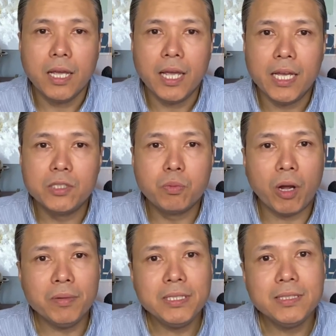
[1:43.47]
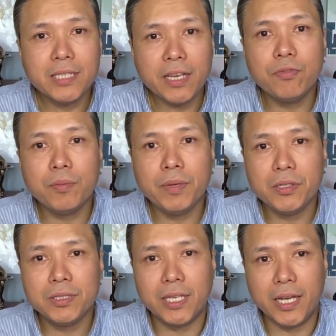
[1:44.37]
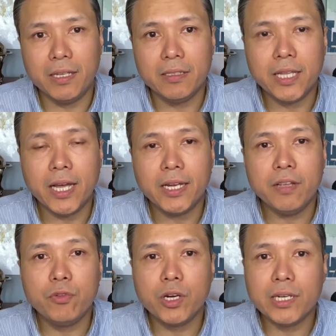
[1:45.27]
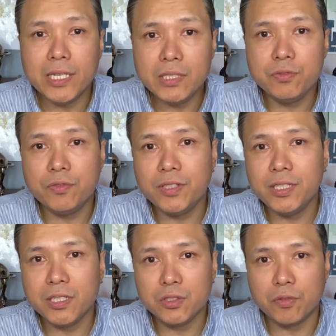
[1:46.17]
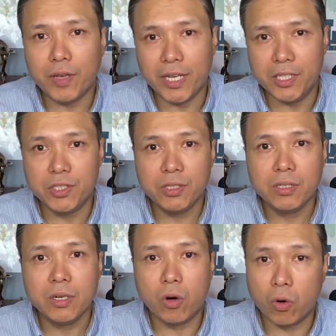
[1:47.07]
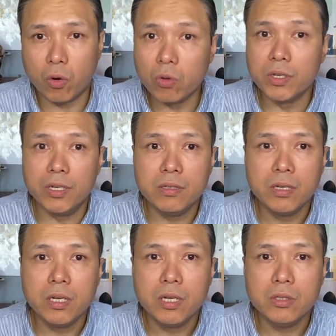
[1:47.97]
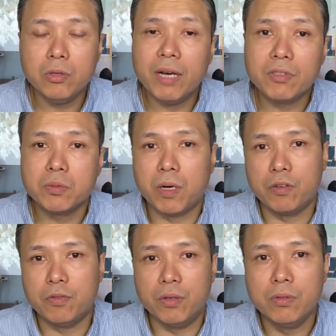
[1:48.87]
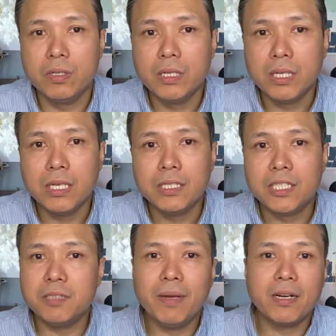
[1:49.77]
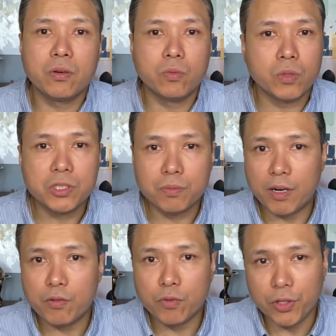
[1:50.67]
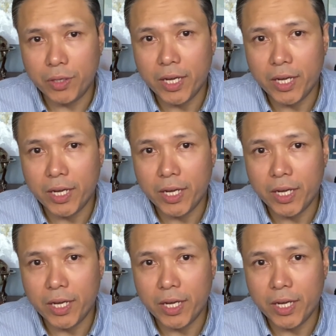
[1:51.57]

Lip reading: It's probably safe for me to say that if you're at least 15 years of age or older, you have a smartphone. Doesn't matter what smartphone